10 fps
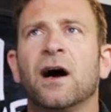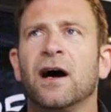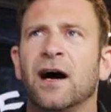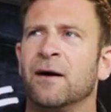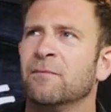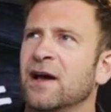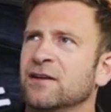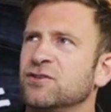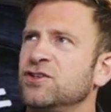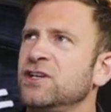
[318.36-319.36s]

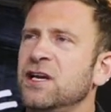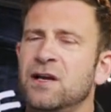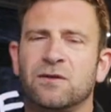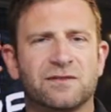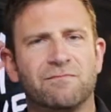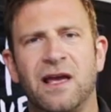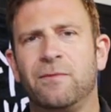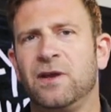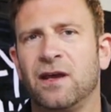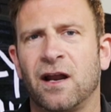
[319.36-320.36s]
and she was maybe,